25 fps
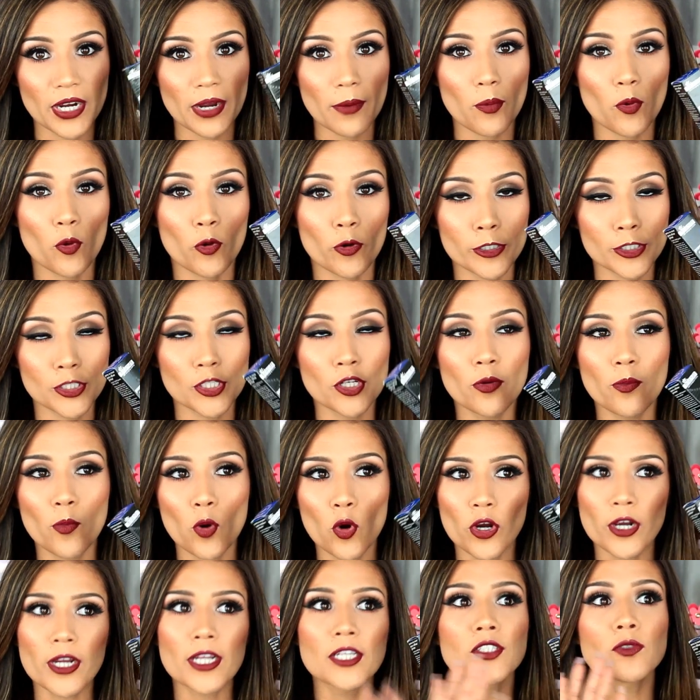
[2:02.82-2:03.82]
Brandt Pores No
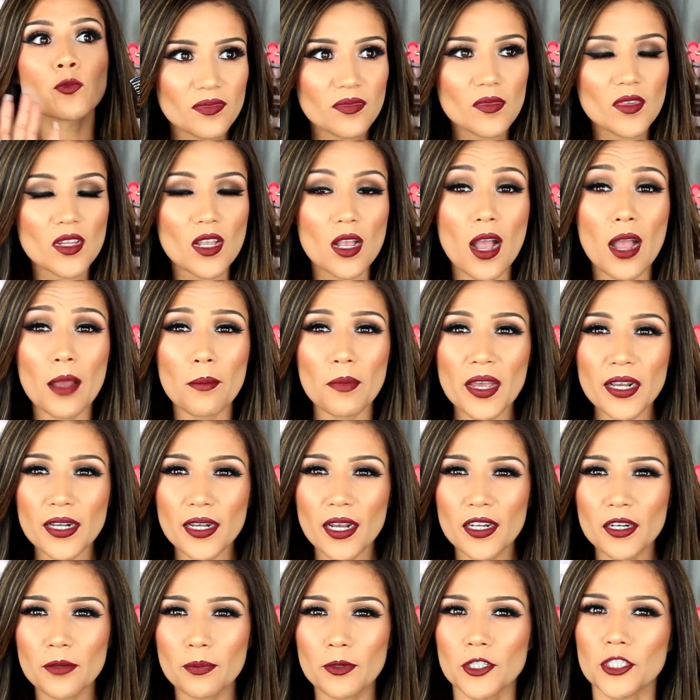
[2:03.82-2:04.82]
More, and I'm
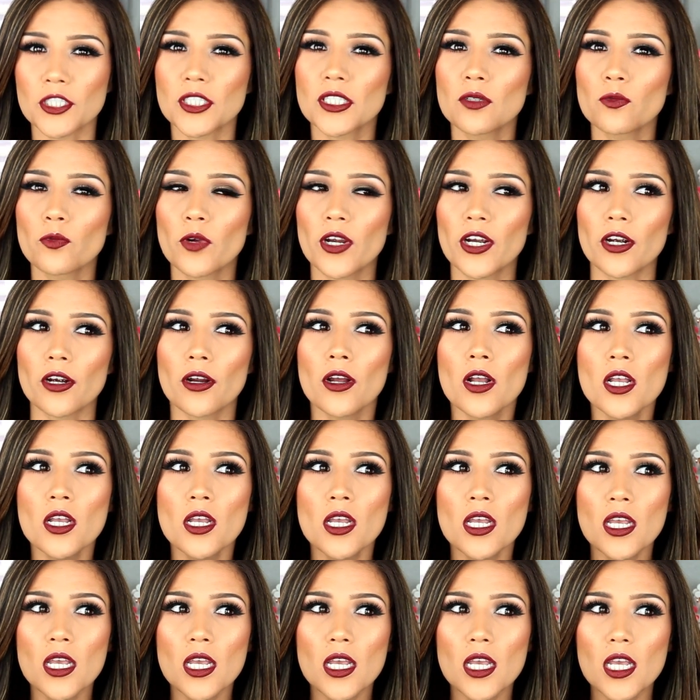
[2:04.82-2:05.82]
that kind of person where
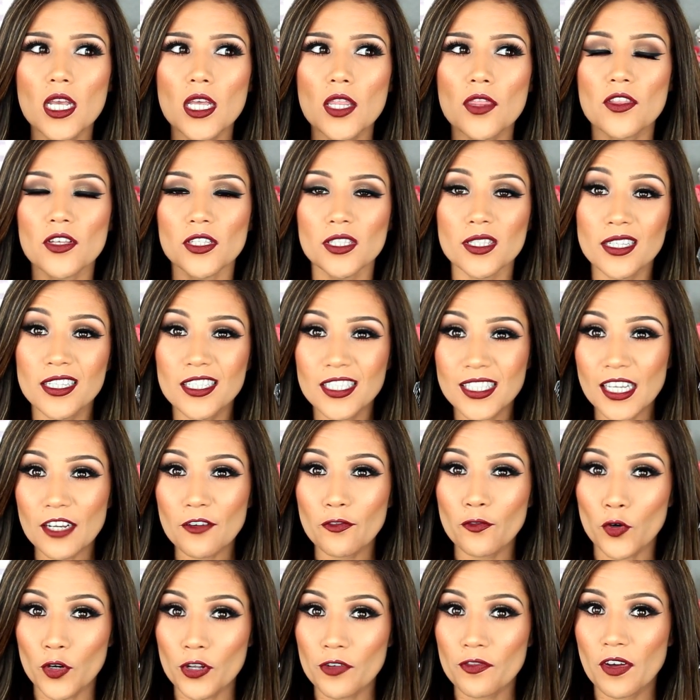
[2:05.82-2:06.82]
this thing is
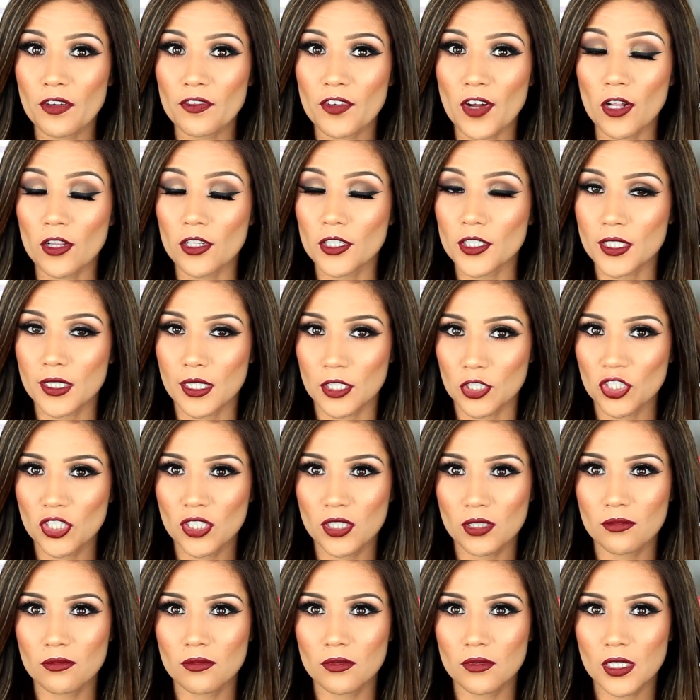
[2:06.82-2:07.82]
like $45. Let's
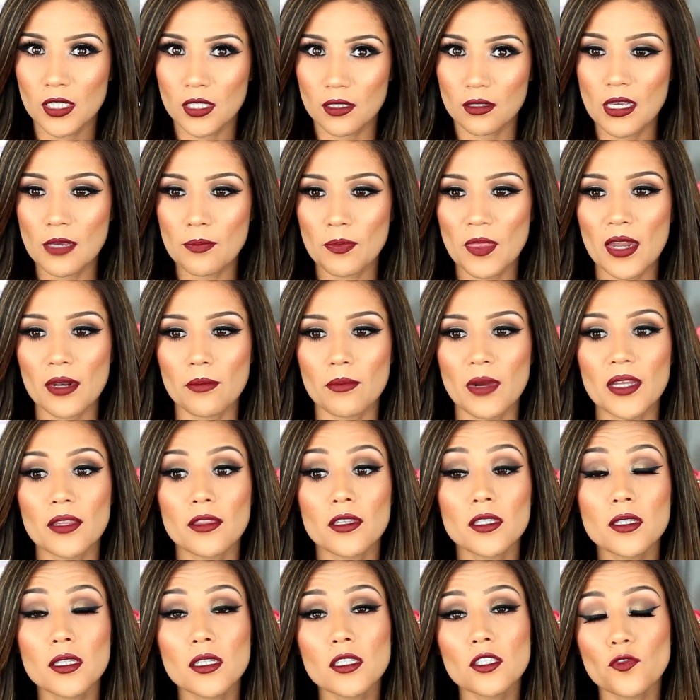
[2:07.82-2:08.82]
just keep that in
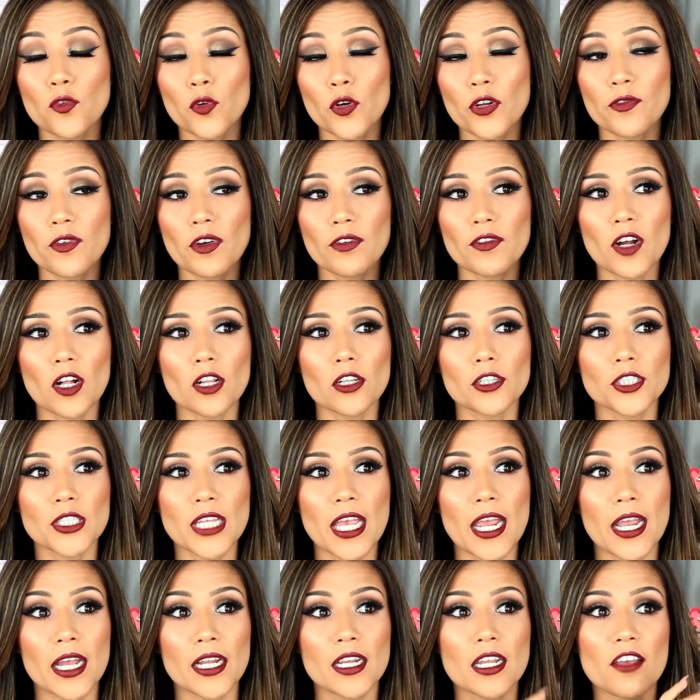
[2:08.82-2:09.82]
mind. This thing is
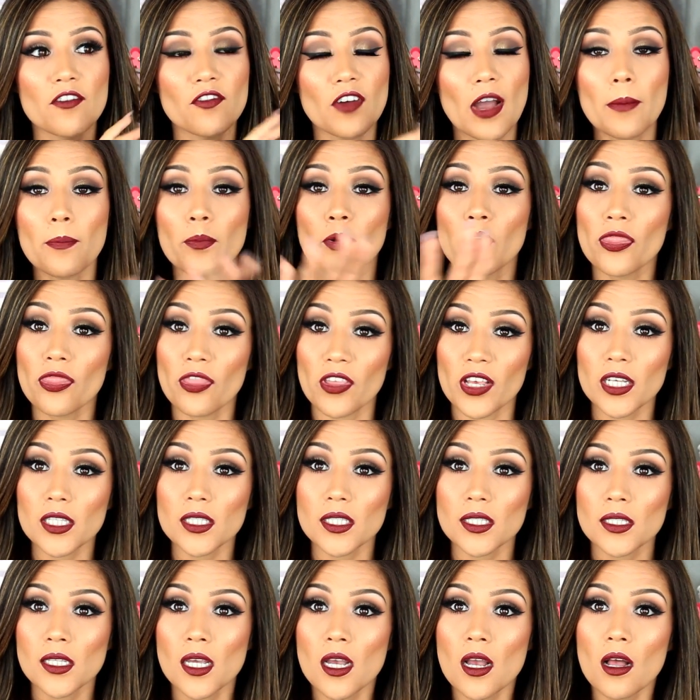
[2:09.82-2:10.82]
$45, and if I put
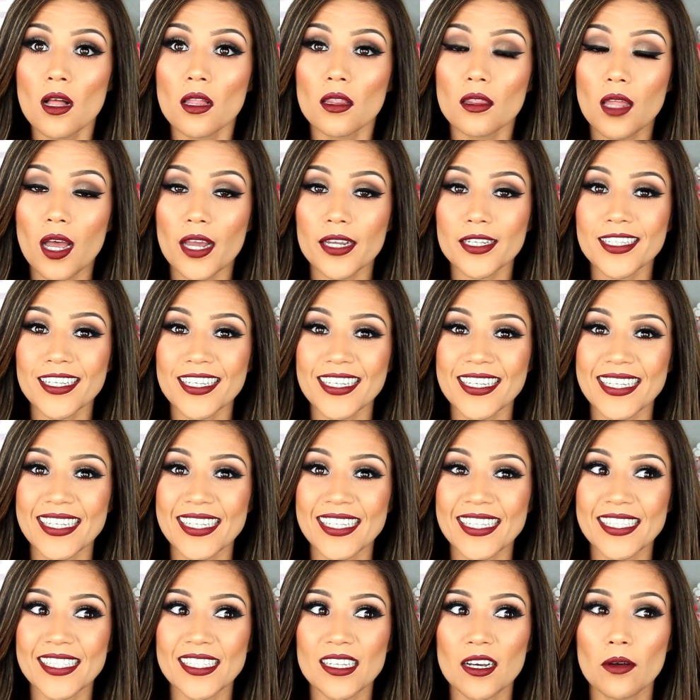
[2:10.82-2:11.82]
this like
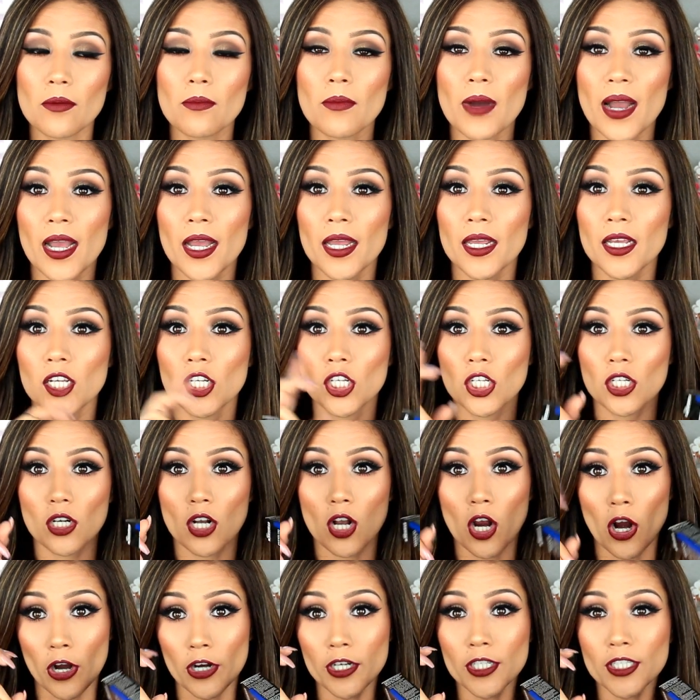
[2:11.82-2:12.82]
in my
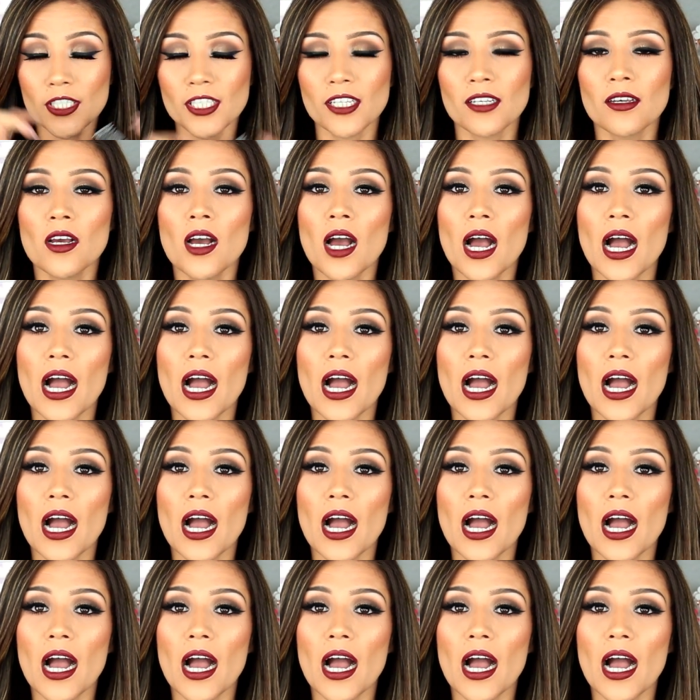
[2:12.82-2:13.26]
cart,